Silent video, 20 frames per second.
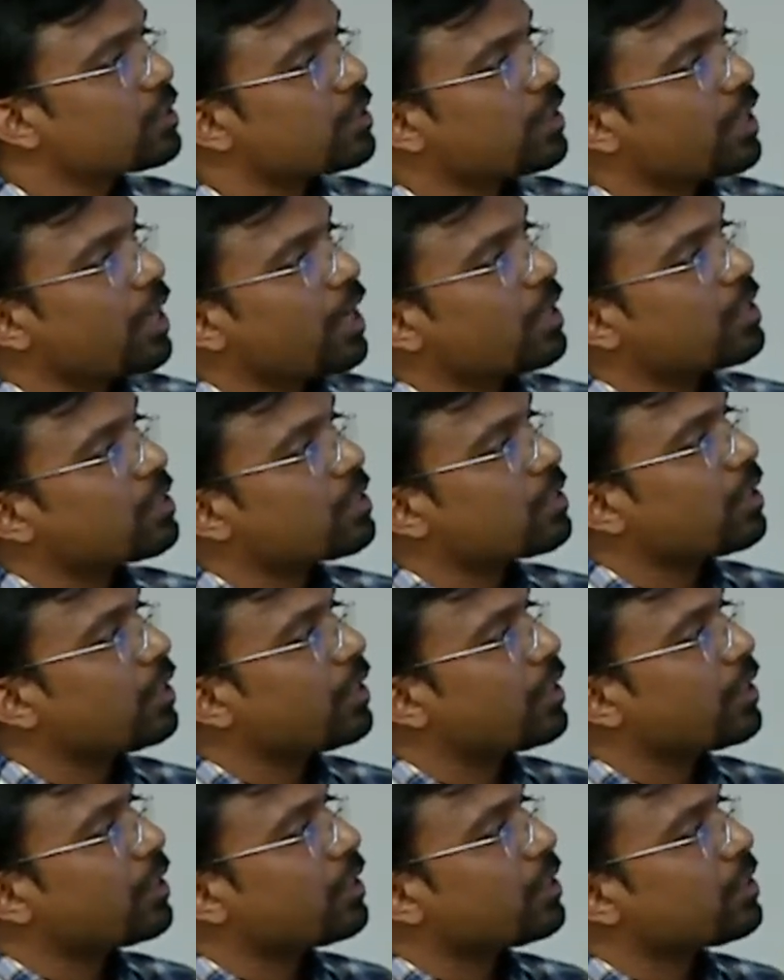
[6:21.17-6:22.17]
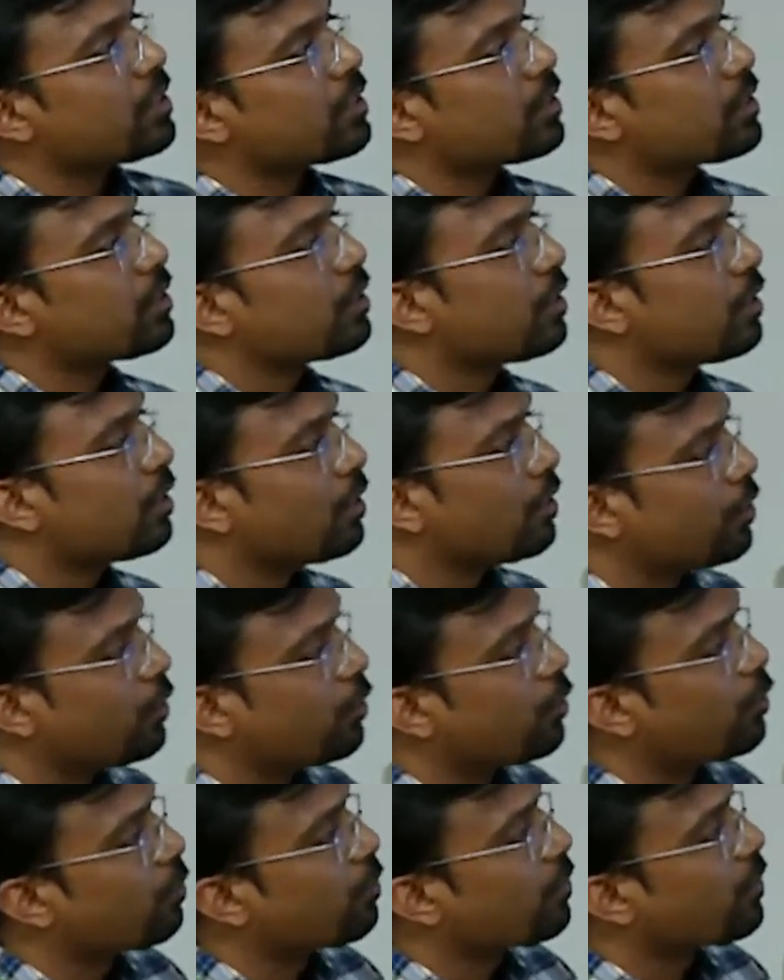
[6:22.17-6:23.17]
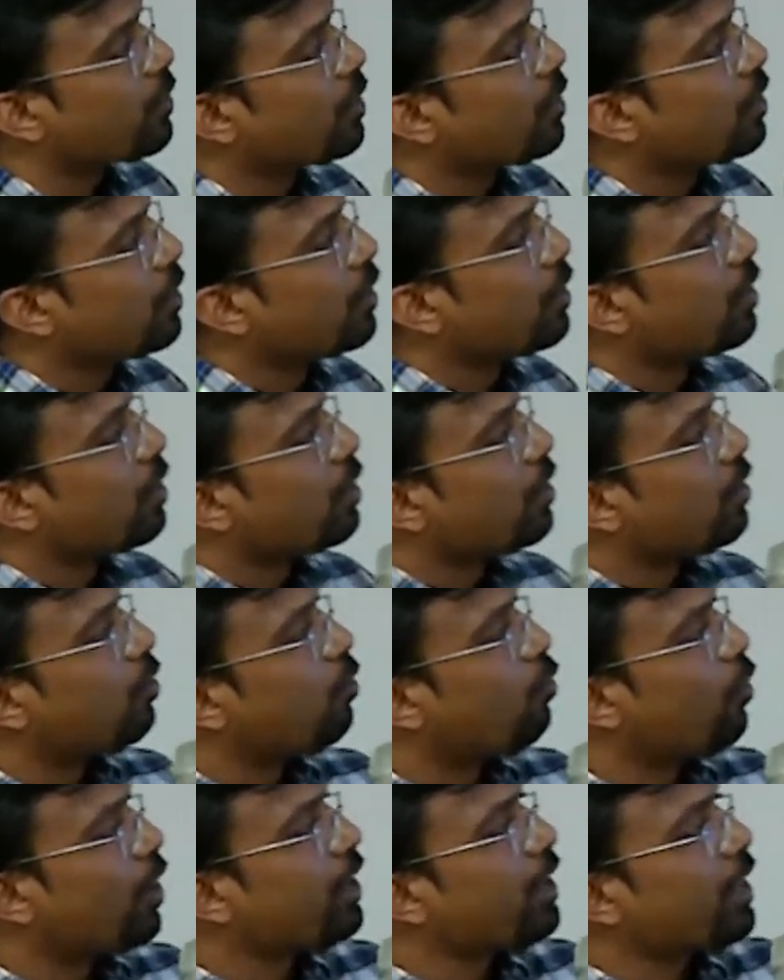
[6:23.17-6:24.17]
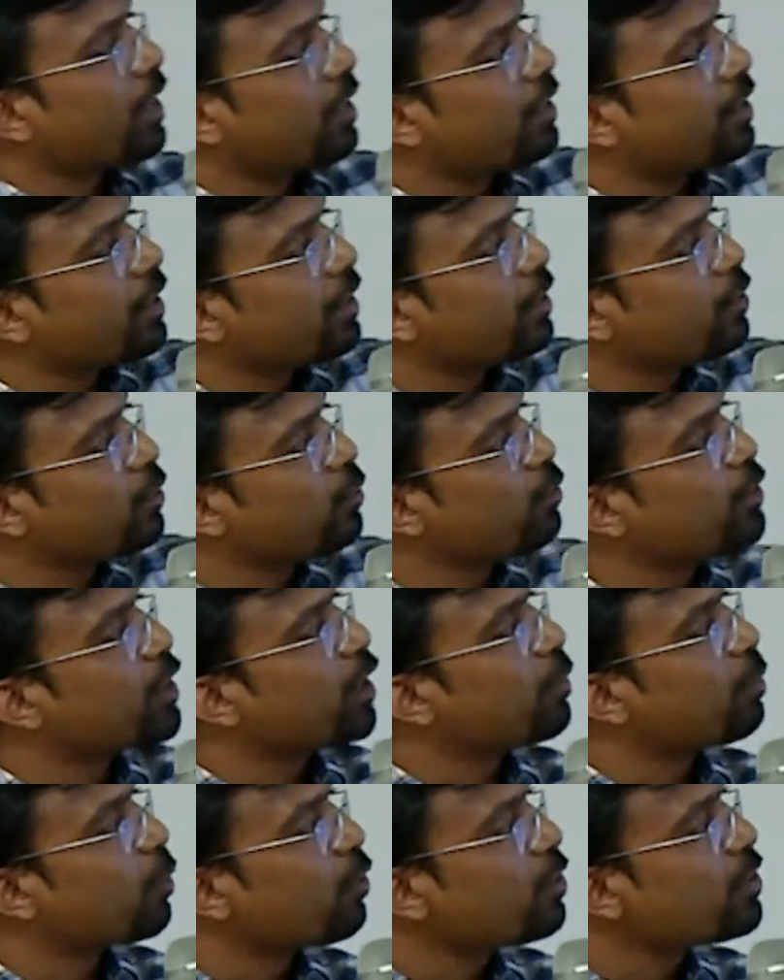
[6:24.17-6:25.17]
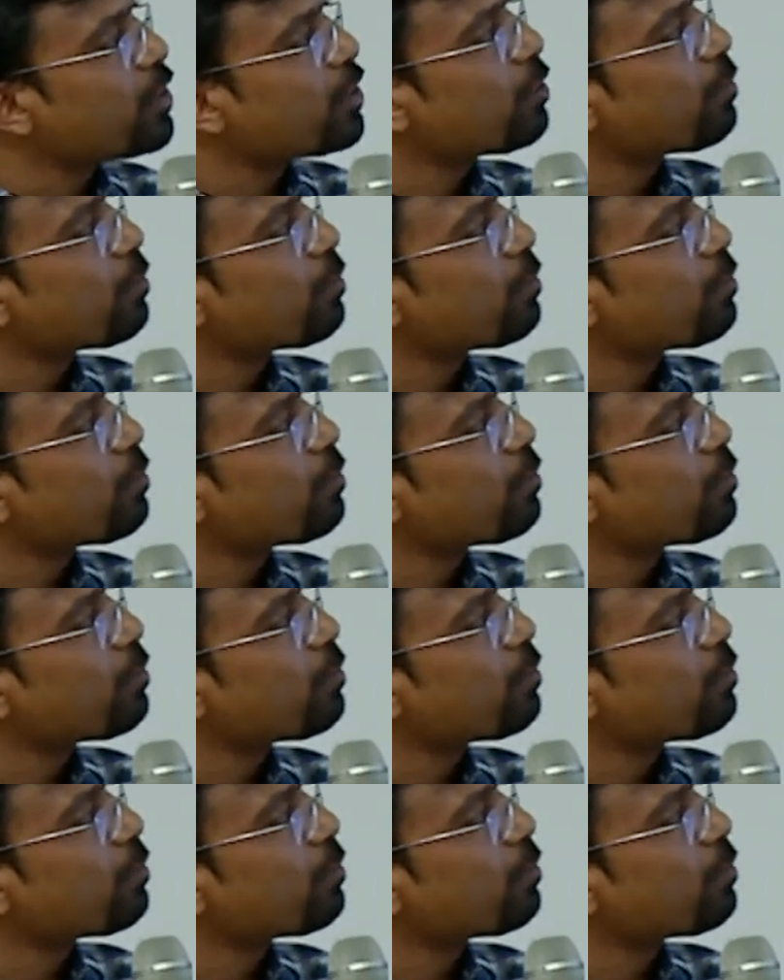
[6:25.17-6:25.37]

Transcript: racks contains, one rack contains 2 J boards,